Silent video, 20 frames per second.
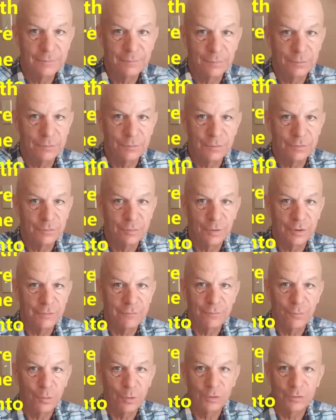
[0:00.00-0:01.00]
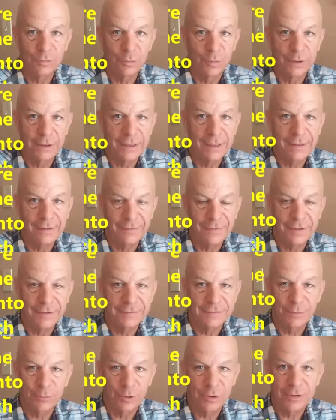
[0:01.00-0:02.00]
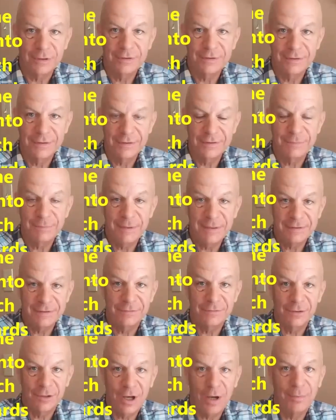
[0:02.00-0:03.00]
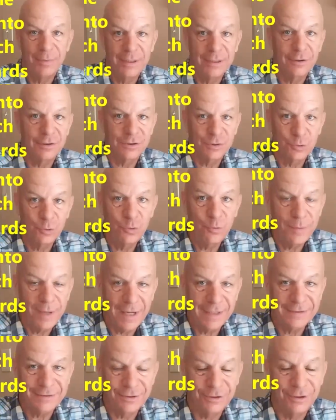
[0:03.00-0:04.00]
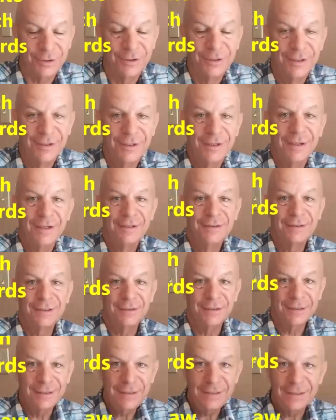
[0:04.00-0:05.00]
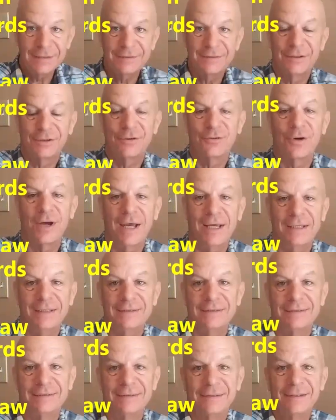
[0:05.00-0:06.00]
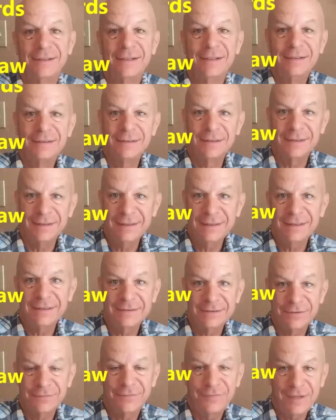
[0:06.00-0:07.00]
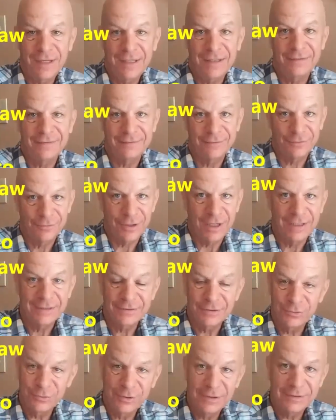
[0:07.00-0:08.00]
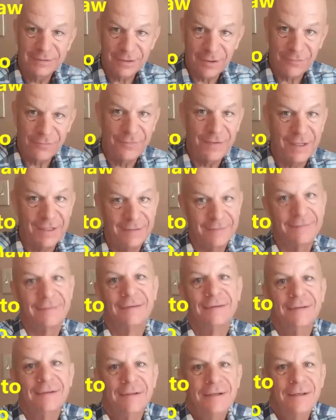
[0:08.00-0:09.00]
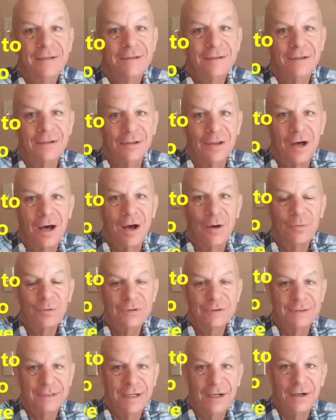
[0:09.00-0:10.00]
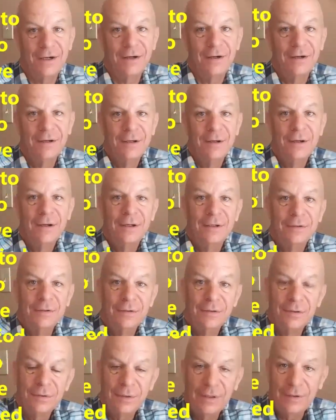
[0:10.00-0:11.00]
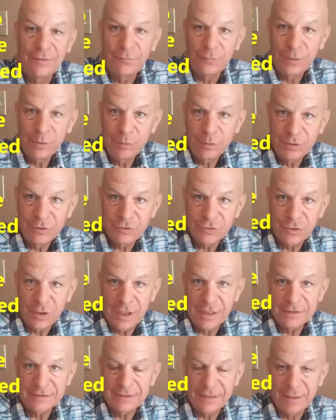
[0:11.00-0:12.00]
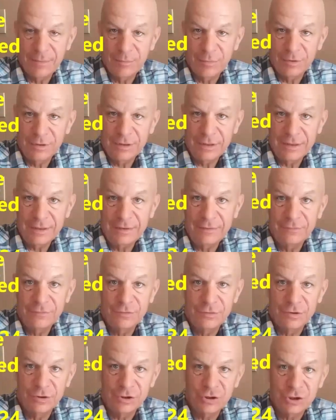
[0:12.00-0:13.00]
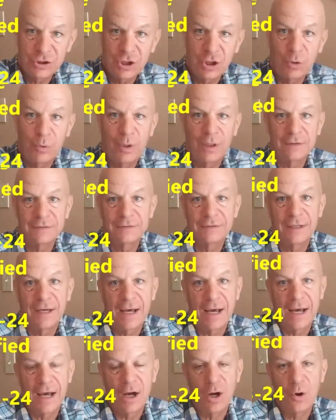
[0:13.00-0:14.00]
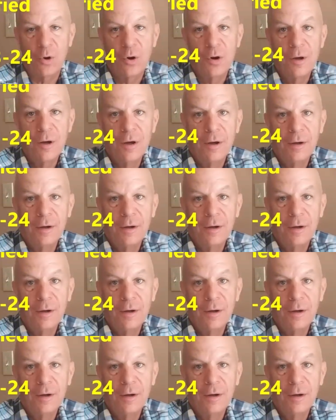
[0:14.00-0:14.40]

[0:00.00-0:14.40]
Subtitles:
Between 24 and 28, I think somewhere, he speaks of the law being our schoolmaster to lead us to Christ, to lead us to faith, Christ who is our faith. The law was there, if we would trust and believe, to show us how